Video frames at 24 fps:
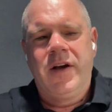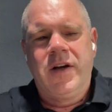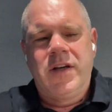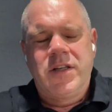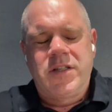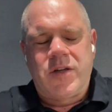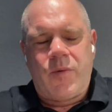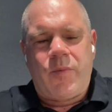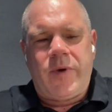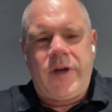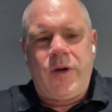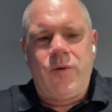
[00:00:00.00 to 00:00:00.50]

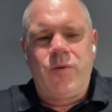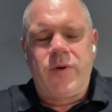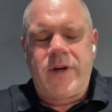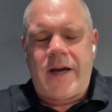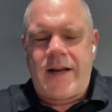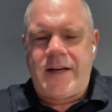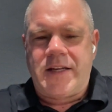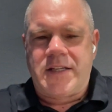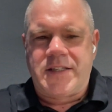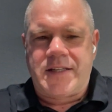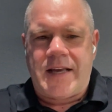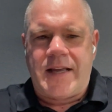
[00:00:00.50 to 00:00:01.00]
So we all
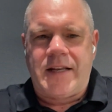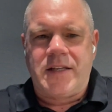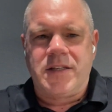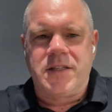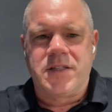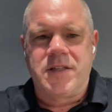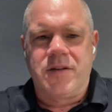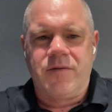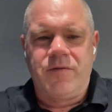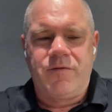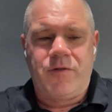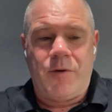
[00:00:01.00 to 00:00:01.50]
get a
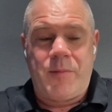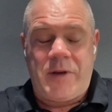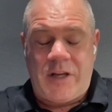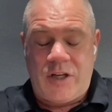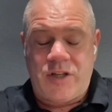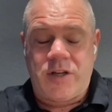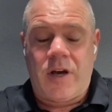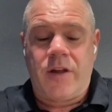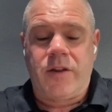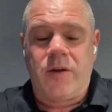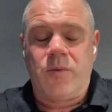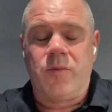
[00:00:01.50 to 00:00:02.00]
sense from
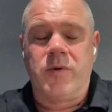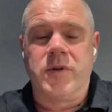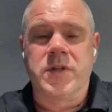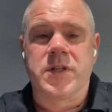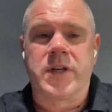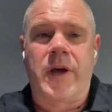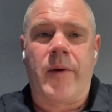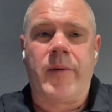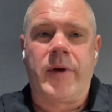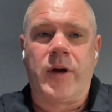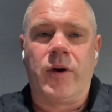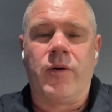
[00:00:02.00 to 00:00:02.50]
each other what's
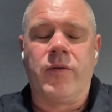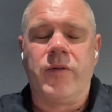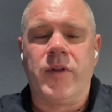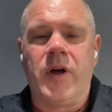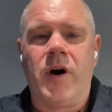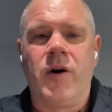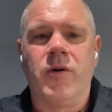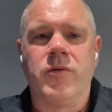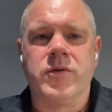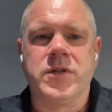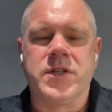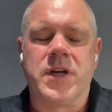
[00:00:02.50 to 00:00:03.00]
going on the
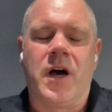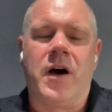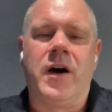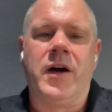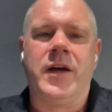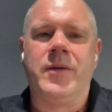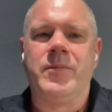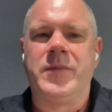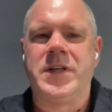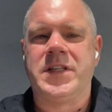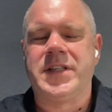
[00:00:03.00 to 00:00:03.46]
whole time.